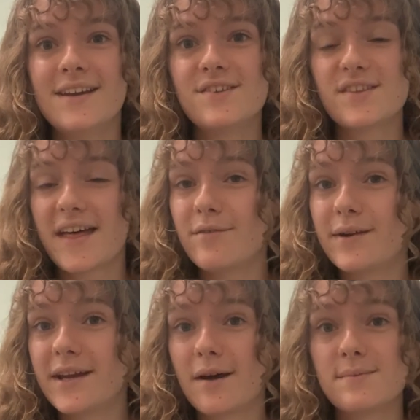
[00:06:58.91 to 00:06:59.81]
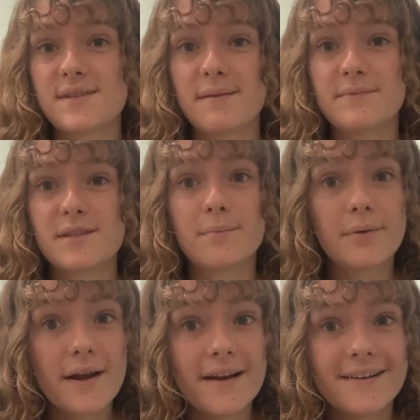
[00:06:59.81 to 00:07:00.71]
so that when it comes time to the
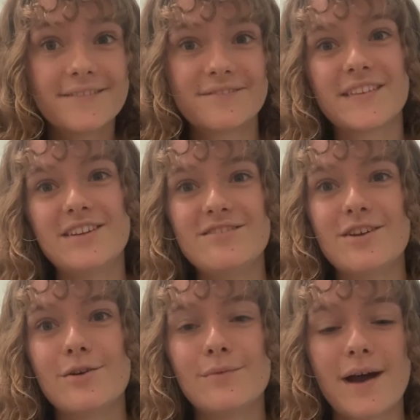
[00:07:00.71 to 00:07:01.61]
prayer, you know